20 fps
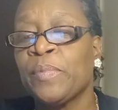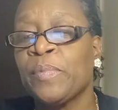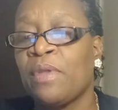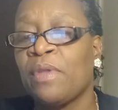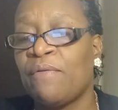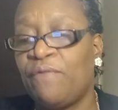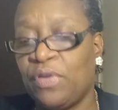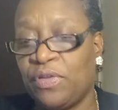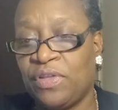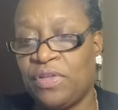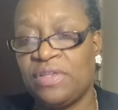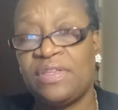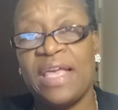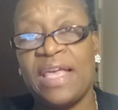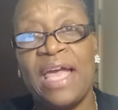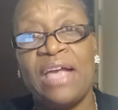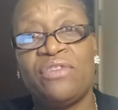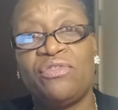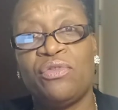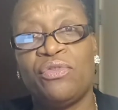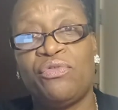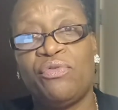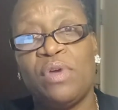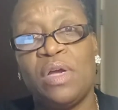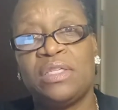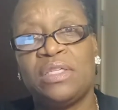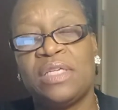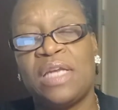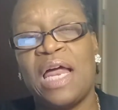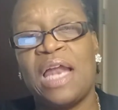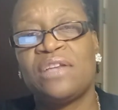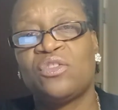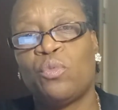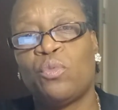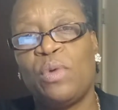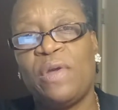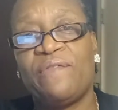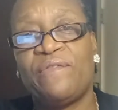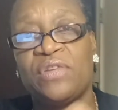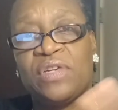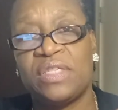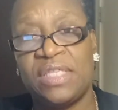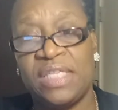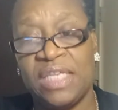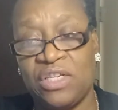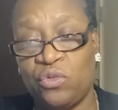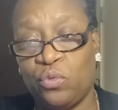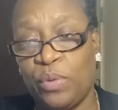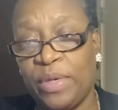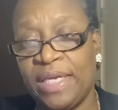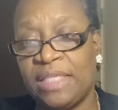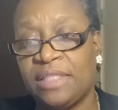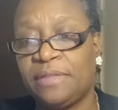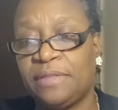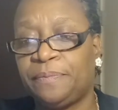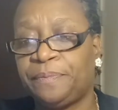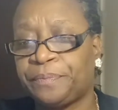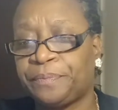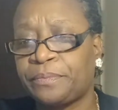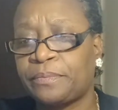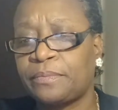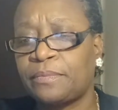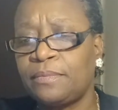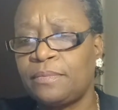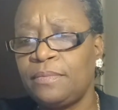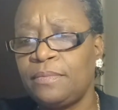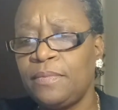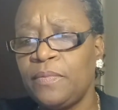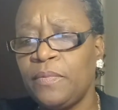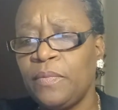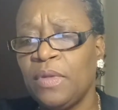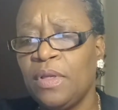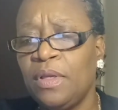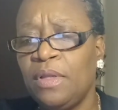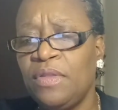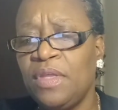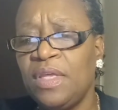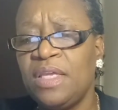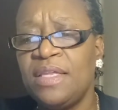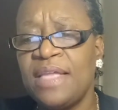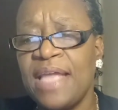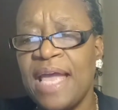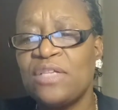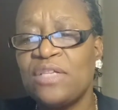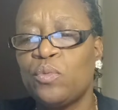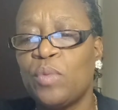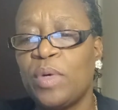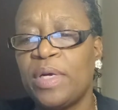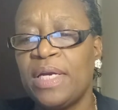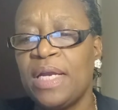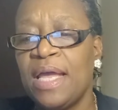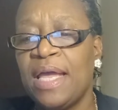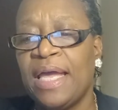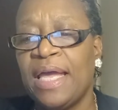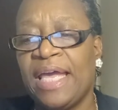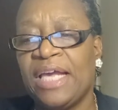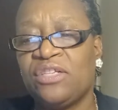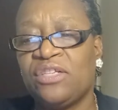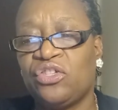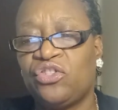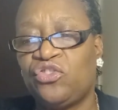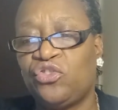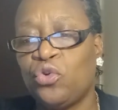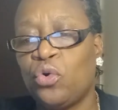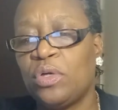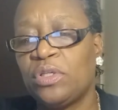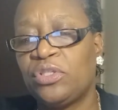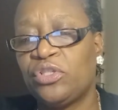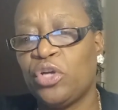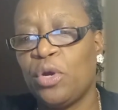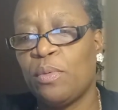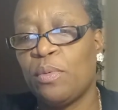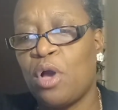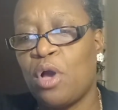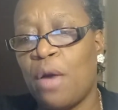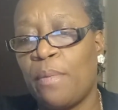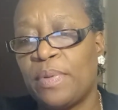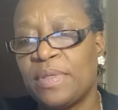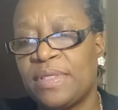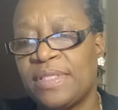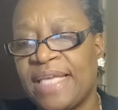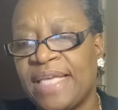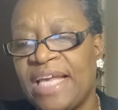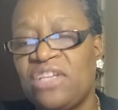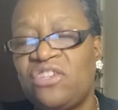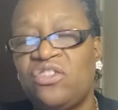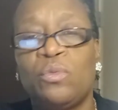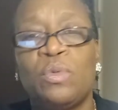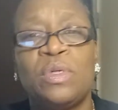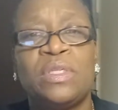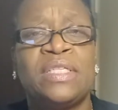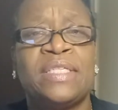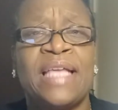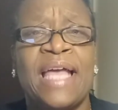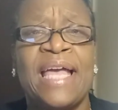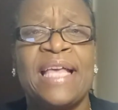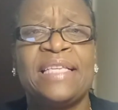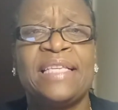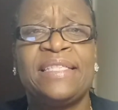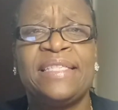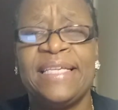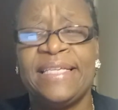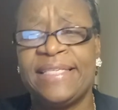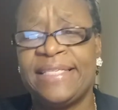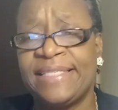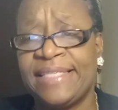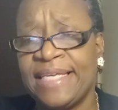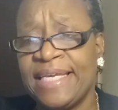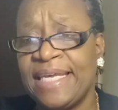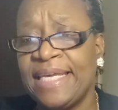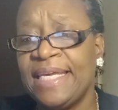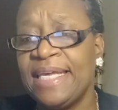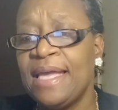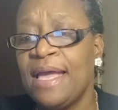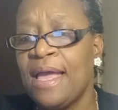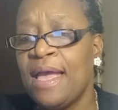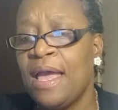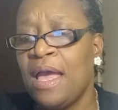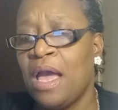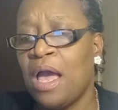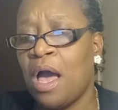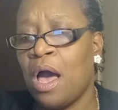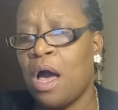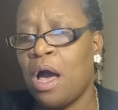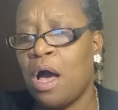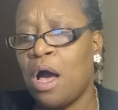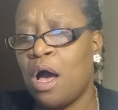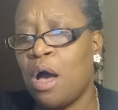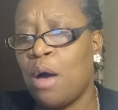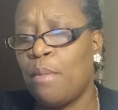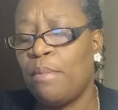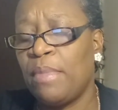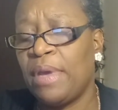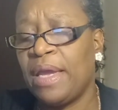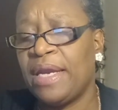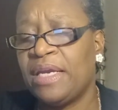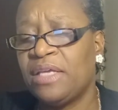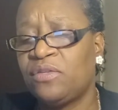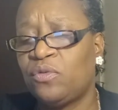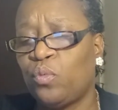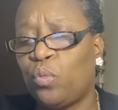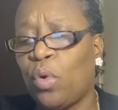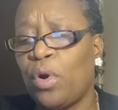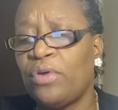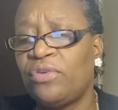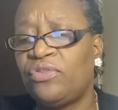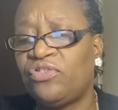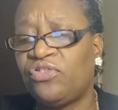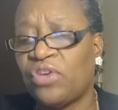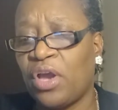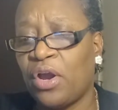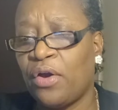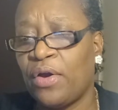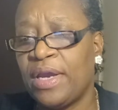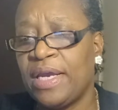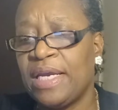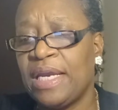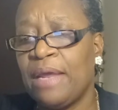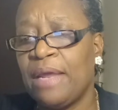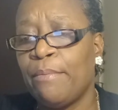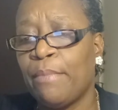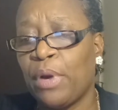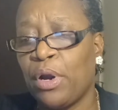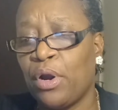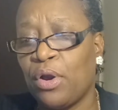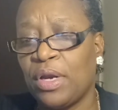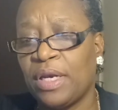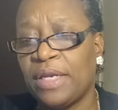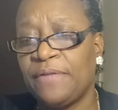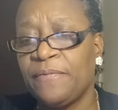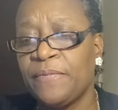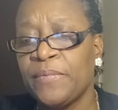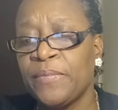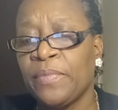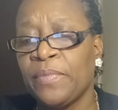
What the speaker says: for this extra $300 a week for the 6 weeks. The next one is a short-term compensation, which is STC, and it's work sharing in Maryland.